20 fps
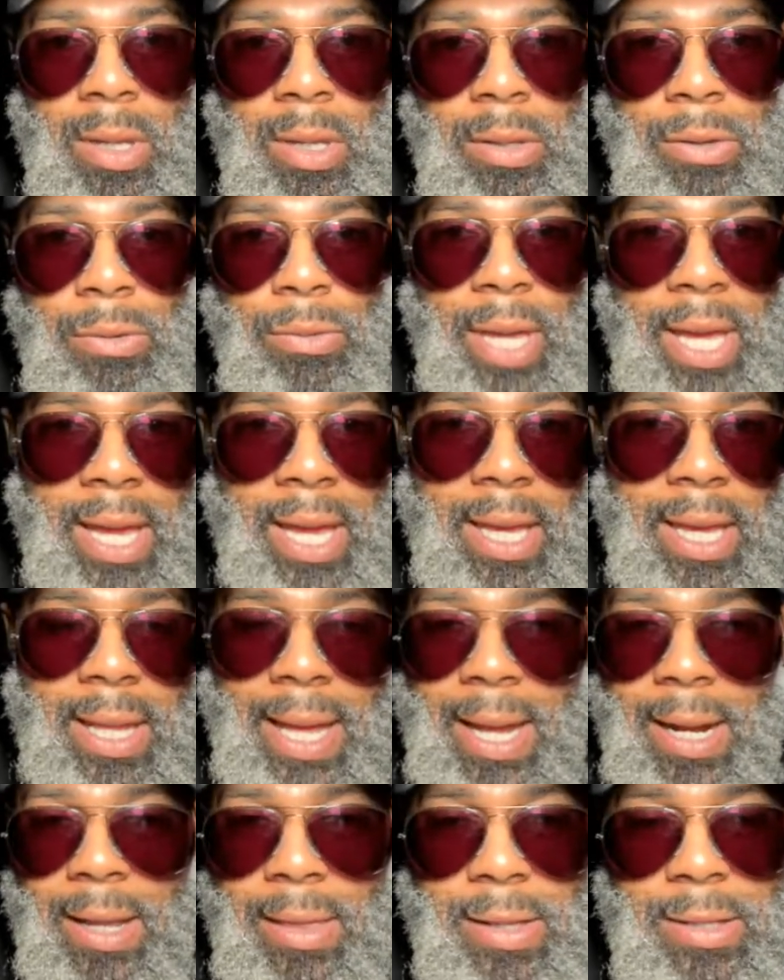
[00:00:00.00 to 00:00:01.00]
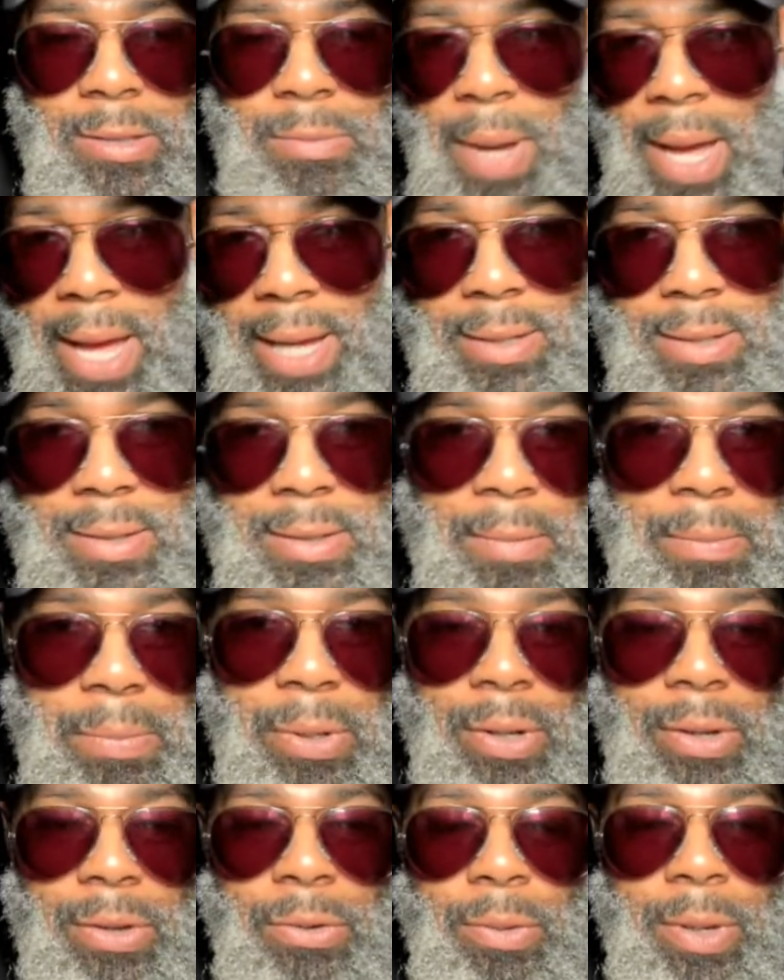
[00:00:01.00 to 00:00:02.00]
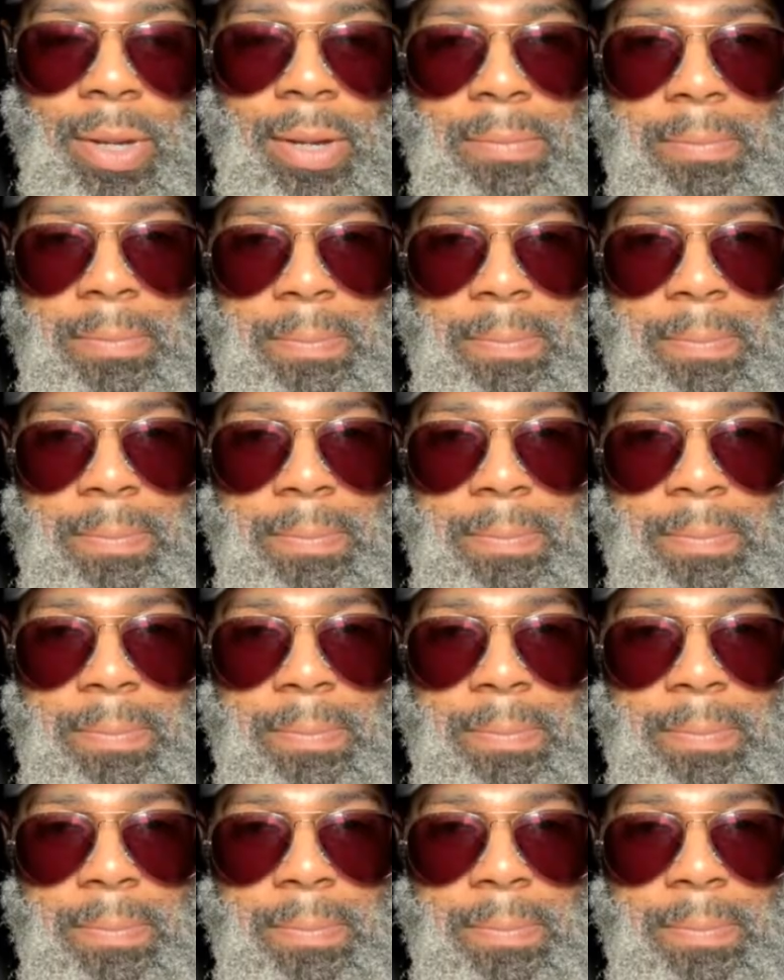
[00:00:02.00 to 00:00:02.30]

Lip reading: You can't get out of these boxes I'm putting you in.